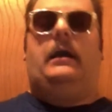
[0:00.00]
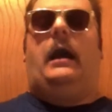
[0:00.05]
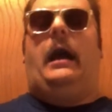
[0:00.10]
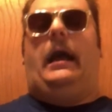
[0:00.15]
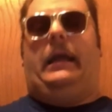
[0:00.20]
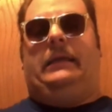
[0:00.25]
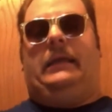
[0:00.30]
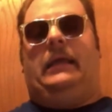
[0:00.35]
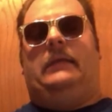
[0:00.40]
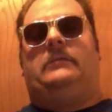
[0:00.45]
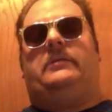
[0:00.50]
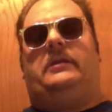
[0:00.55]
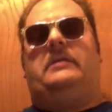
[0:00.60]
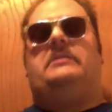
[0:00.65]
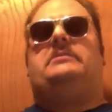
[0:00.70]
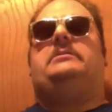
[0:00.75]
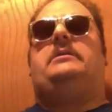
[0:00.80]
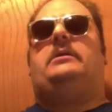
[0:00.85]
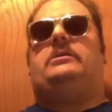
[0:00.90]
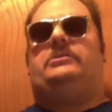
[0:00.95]
I get that
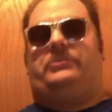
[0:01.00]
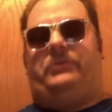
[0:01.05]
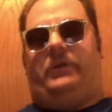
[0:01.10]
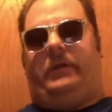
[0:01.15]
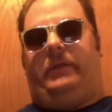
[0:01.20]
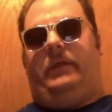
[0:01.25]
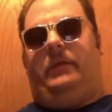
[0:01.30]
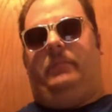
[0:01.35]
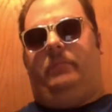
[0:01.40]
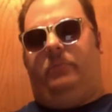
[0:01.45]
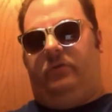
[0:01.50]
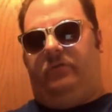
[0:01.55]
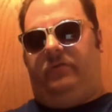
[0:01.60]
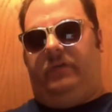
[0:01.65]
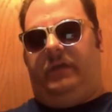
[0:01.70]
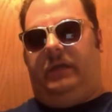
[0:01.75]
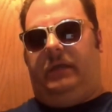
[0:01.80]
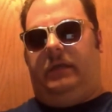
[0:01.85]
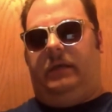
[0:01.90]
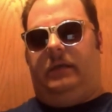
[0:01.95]
it's an Australian
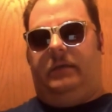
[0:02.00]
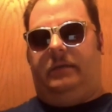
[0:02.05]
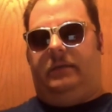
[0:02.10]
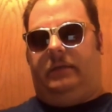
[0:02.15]
movie,